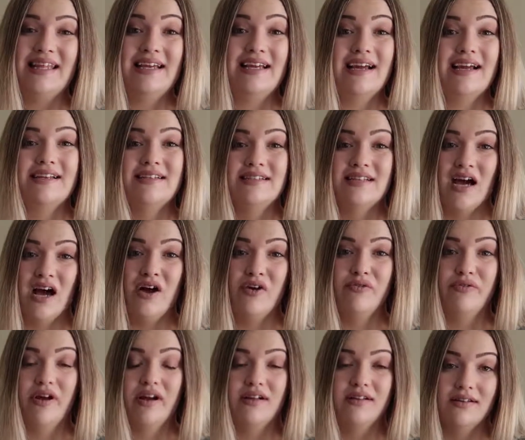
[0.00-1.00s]
the
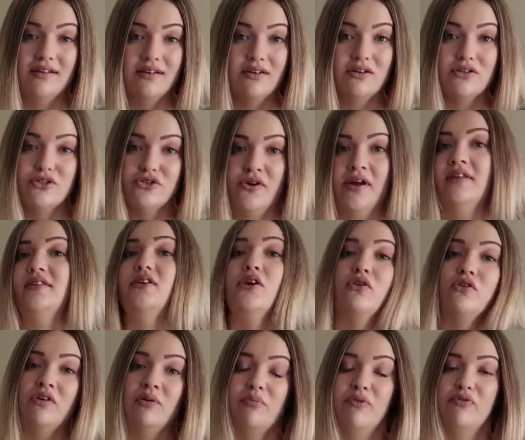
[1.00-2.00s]
Dove clinical strength
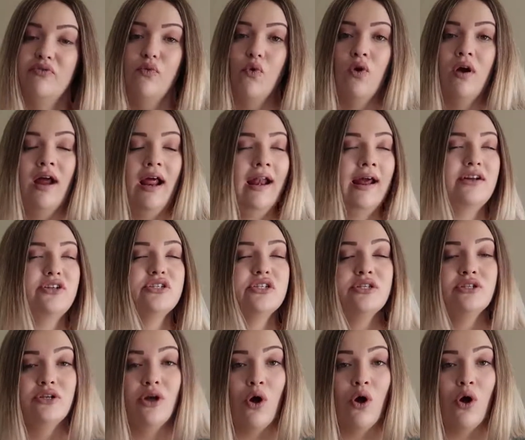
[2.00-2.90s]
deodorant before, and I just